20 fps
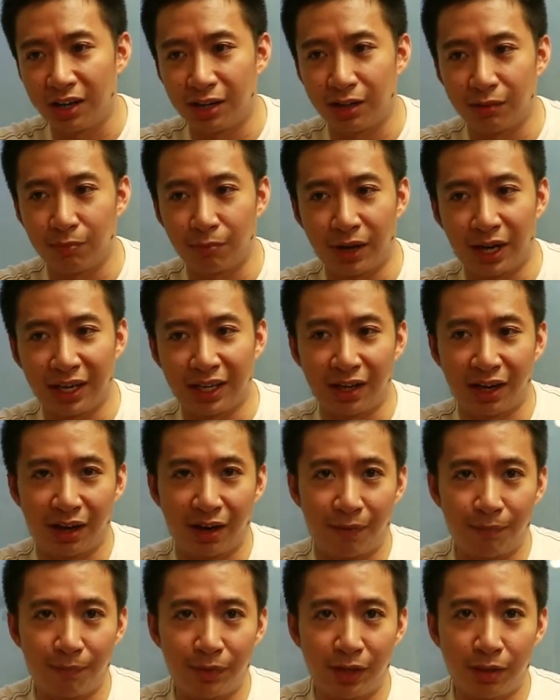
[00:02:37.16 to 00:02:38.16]
in
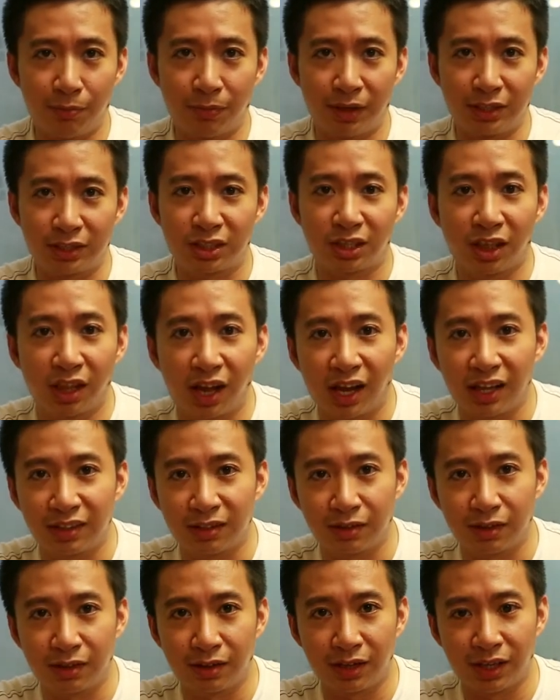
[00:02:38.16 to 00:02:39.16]
my
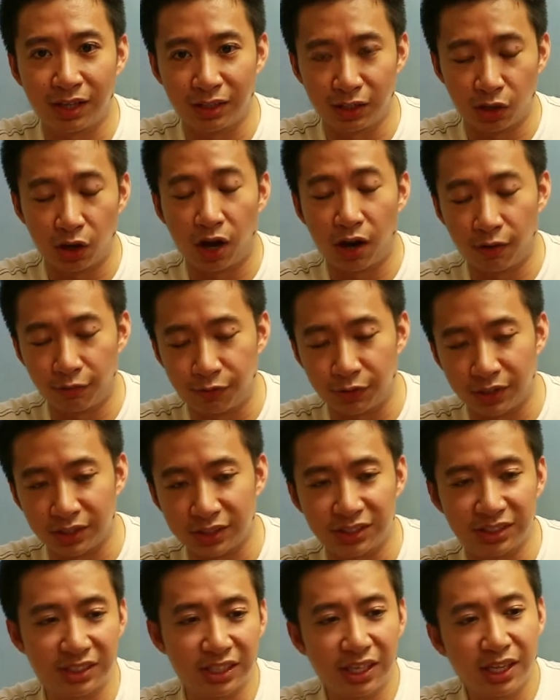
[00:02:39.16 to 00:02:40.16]
slot in the
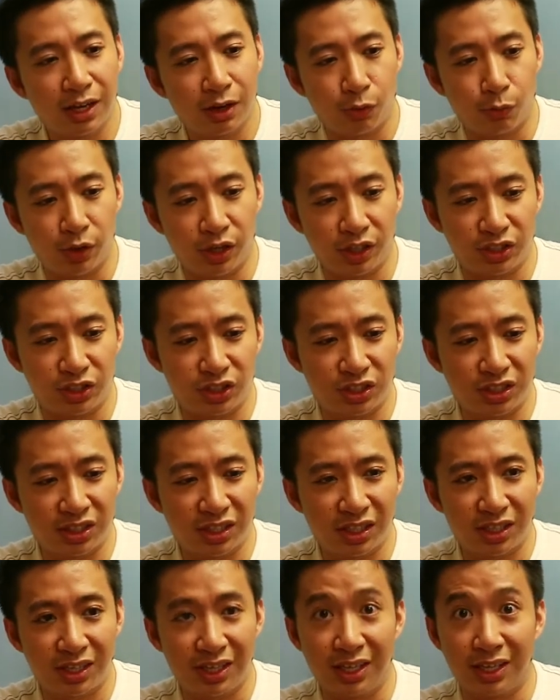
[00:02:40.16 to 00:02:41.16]
office,
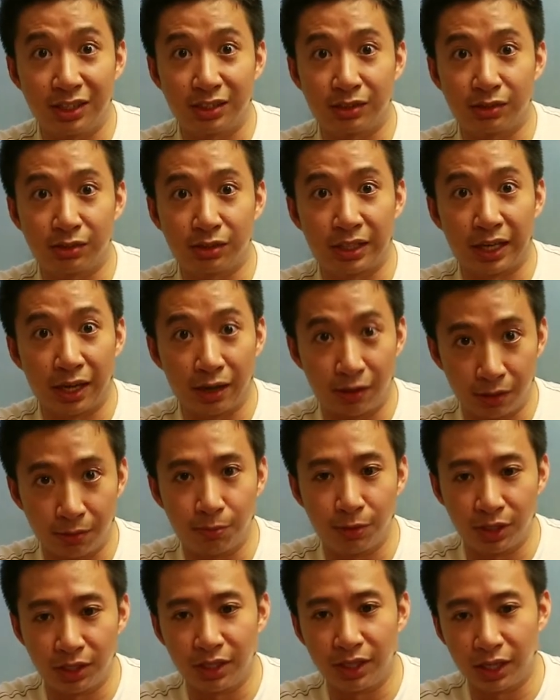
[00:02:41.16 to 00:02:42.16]
which is
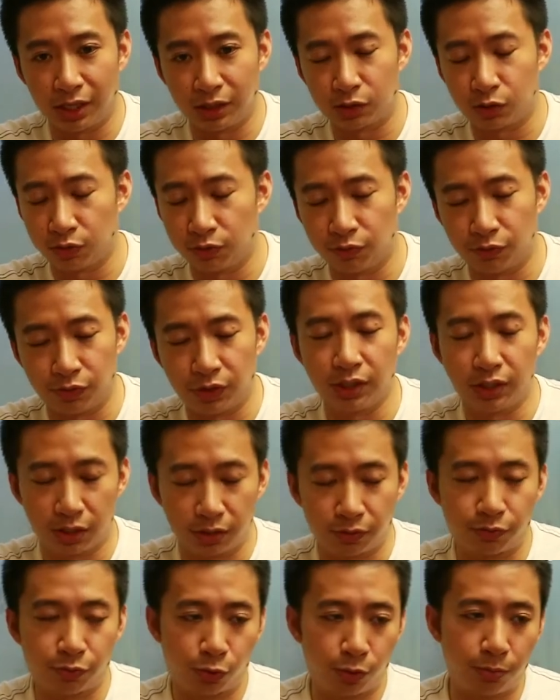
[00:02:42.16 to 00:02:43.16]
terribly
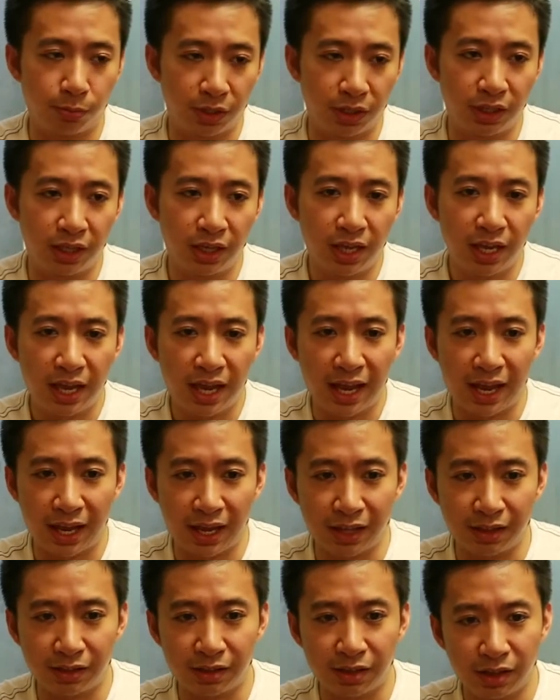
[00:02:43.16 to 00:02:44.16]
inconvenient for me.
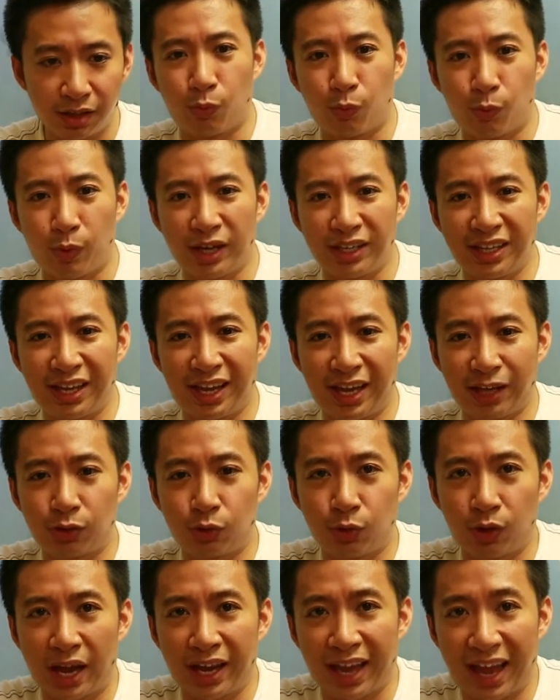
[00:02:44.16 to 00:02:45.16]
And why the heck
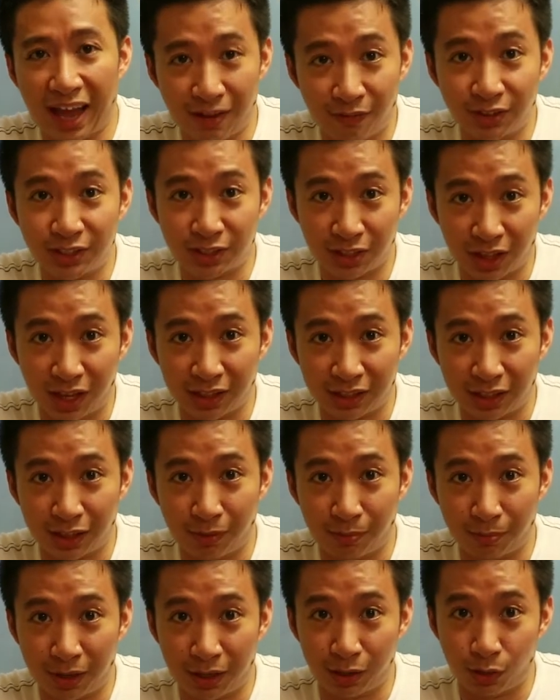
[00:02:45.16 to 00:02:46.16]
do I have a slot
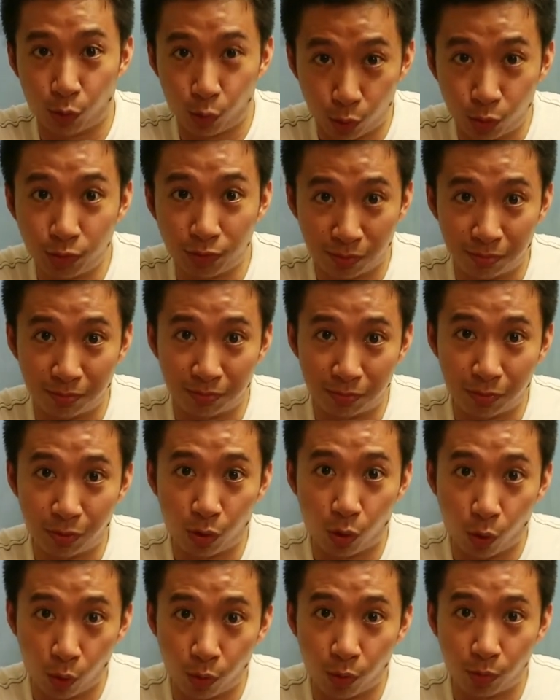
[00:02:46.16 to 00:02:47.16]
in my own
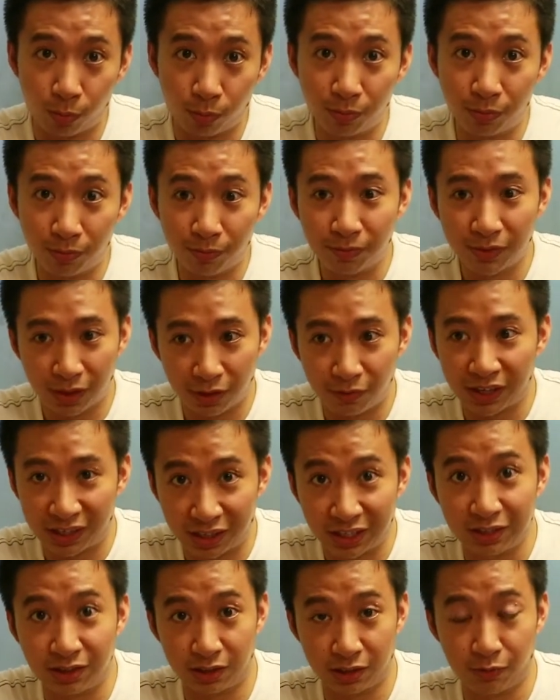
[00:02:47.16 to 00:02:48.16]
home if I
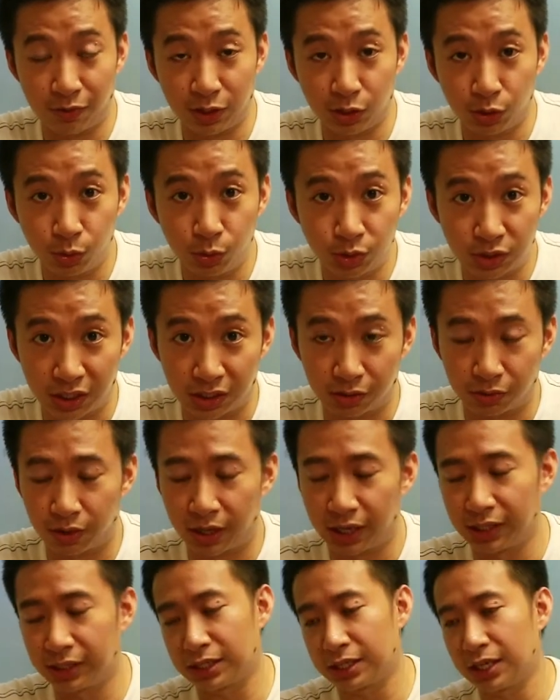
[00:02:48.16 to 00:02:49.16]
can even use it,
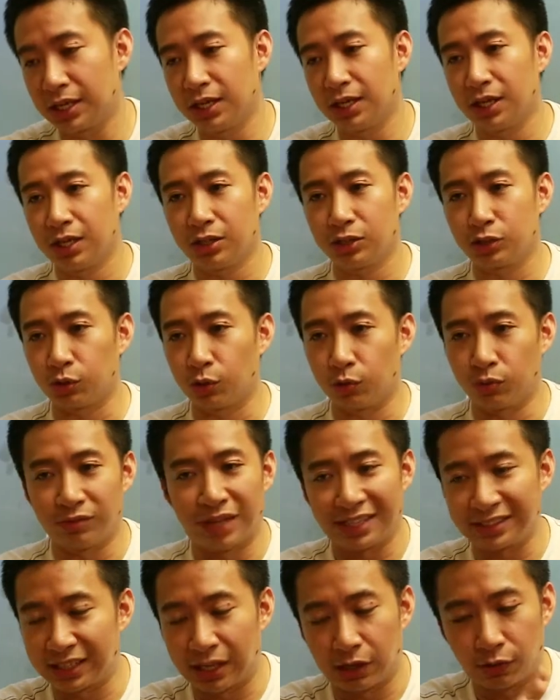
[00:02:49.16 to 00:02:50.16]
right? So
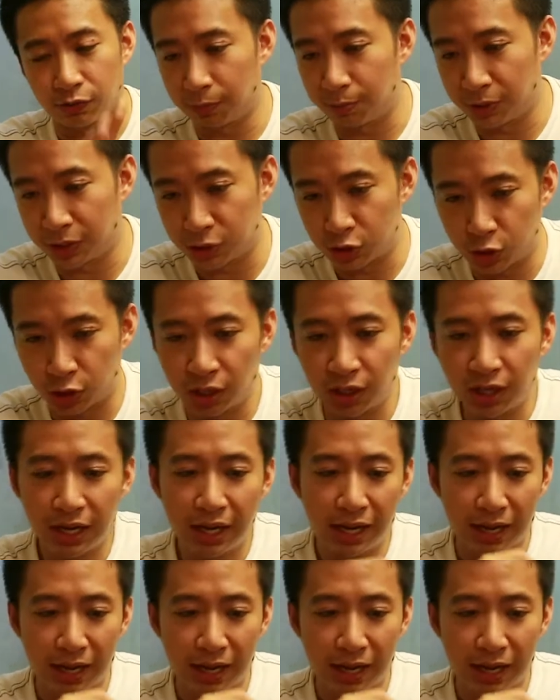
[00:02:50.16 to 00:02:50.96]
that's out of the picture.